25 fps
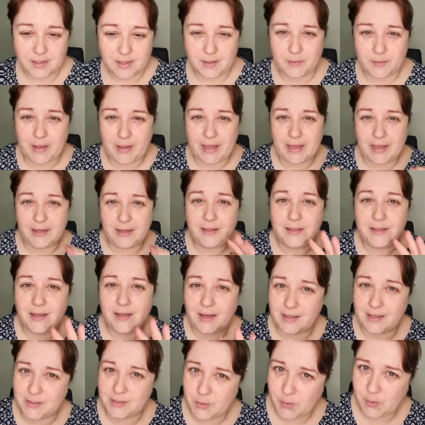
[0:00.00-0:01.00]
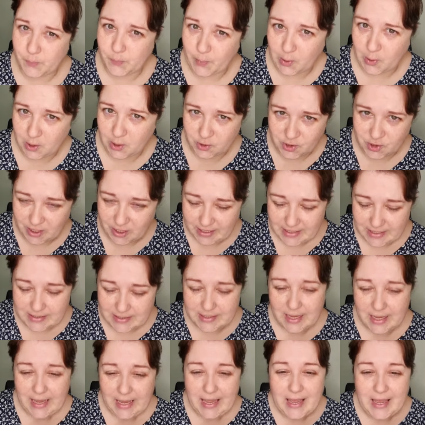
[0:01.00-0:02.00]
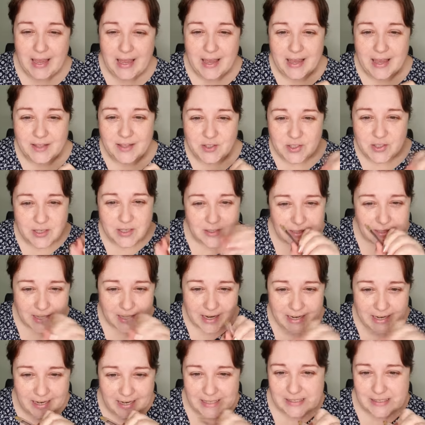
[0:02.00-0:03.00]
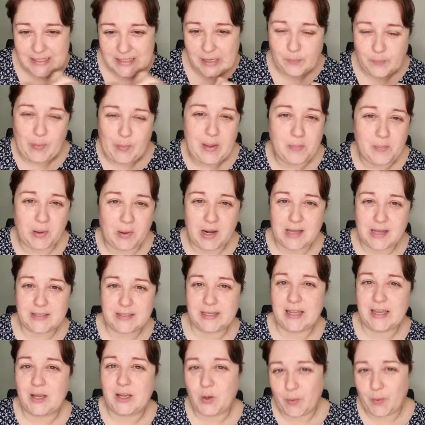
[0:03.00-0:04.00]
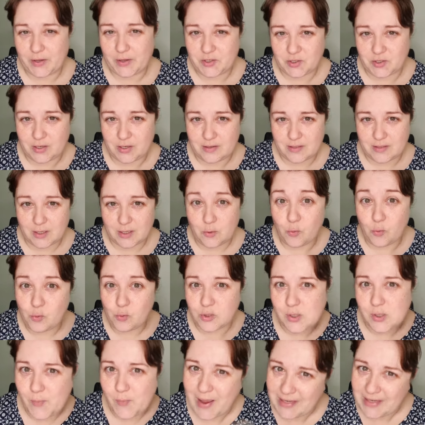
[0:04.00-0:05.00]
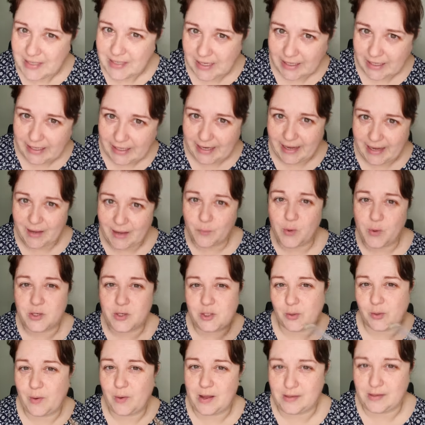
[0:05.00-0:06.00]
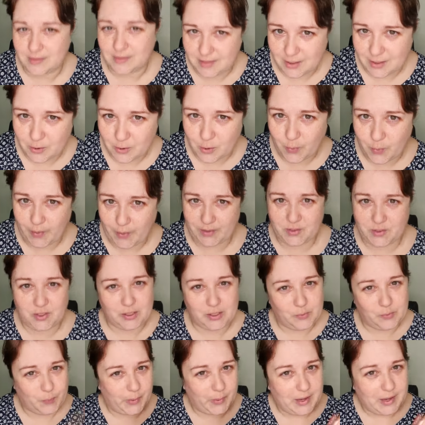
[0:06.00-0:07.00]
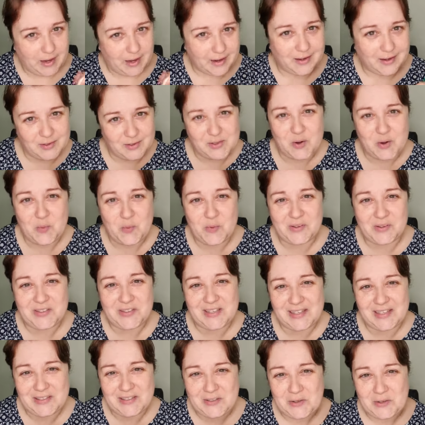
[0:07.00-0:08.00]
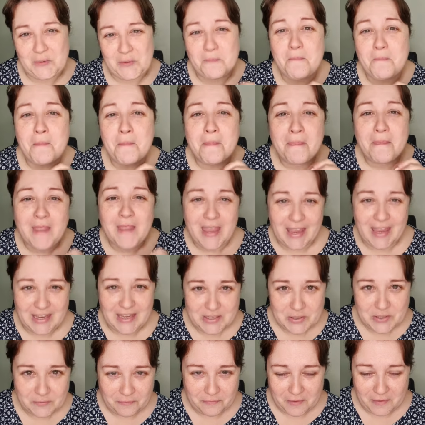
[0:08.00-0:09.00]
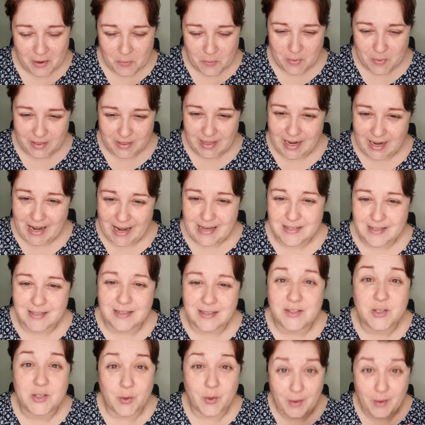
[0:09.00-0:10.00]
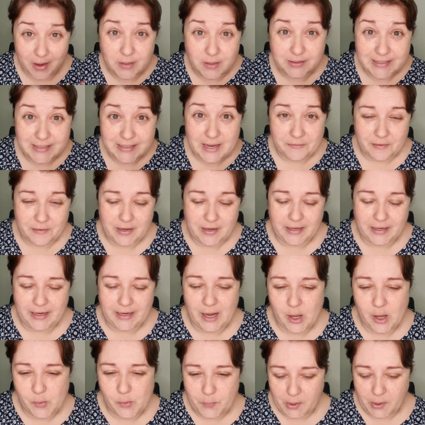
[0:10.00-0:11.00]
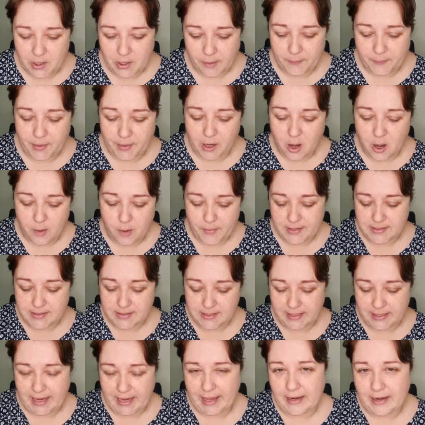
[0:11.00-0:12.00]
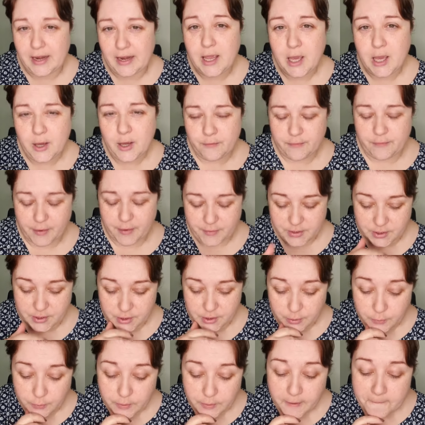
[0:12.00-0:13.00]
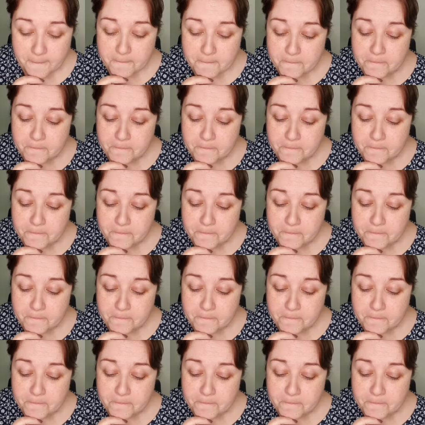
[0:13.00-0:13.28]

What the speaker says: Okay, I do apologize. It's just that I can see people asking questions and automatically I want to answer your question, but I don't want it to interfere with the lesson. So I'll definitely open up the comments again very soon.